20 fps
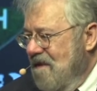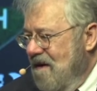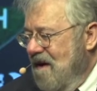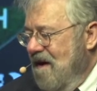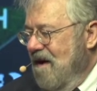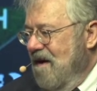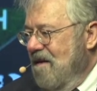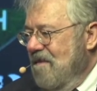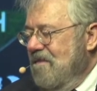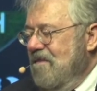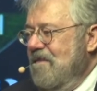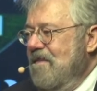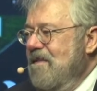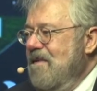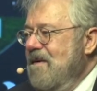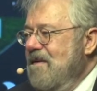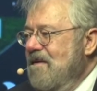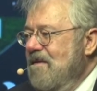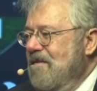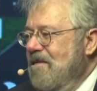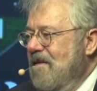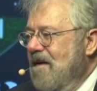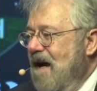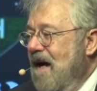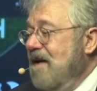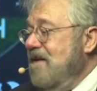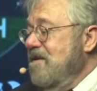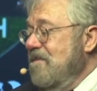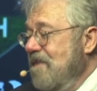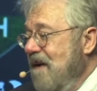um,
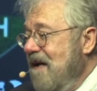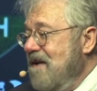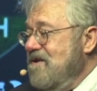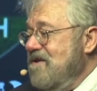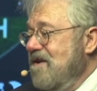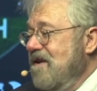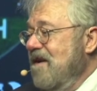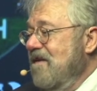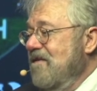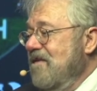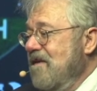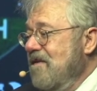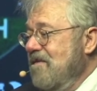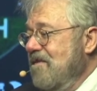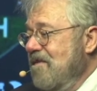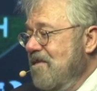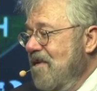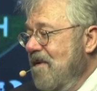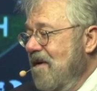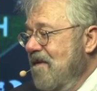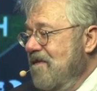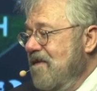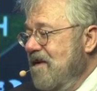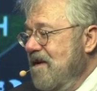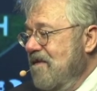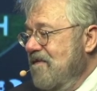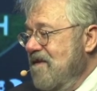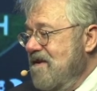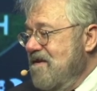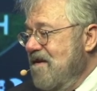occupation of the of
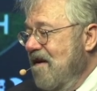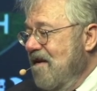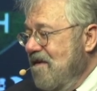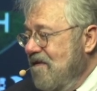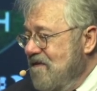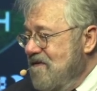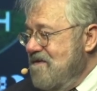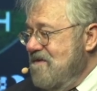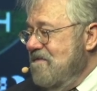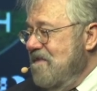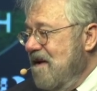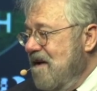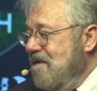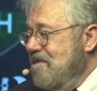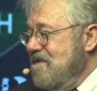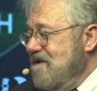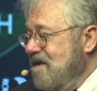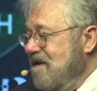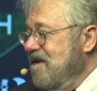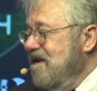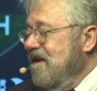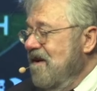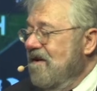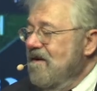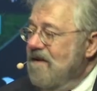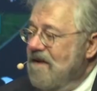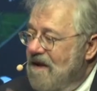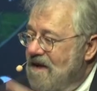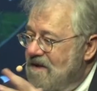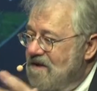the photographers becomes
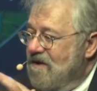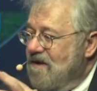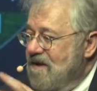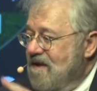clear. You